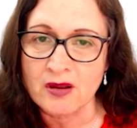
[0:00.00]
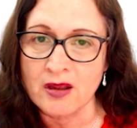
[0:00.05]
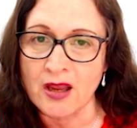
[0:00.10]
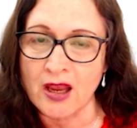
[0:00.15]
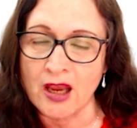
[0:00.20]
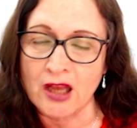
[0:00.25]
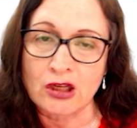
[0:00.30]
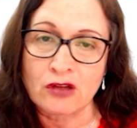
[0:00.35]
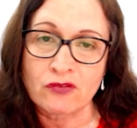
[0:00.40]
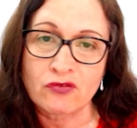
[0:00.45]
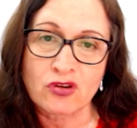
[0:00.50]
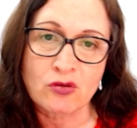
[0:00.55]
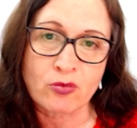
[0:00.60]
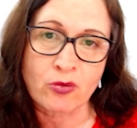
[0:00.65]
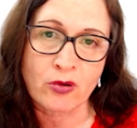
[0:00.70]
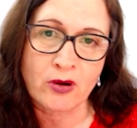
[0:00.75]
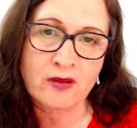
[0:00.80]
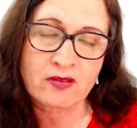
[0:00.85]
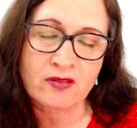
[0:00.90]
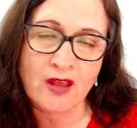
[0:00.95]
and if you
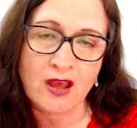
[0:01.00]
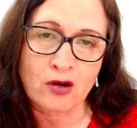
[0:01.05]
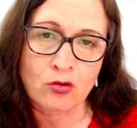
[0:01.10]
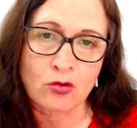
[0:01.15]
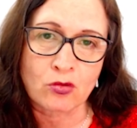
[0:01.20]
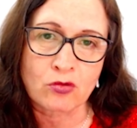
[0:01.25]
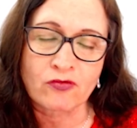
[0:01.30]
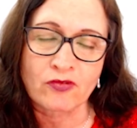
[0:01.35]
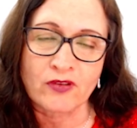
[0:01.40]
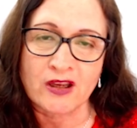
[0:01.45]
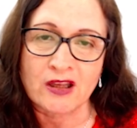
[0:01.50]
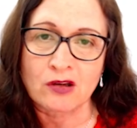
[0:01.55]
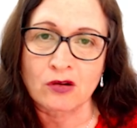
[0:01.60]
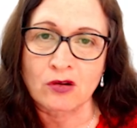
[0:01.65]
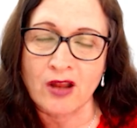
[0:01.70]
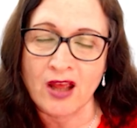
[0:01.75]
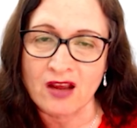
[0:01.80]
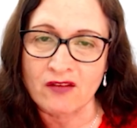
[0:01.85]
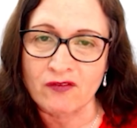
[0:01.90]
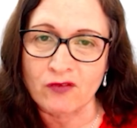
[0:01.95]
print that off, it'll
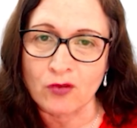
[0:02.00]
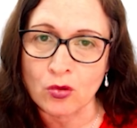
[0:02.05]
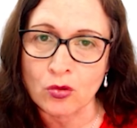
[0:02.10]
have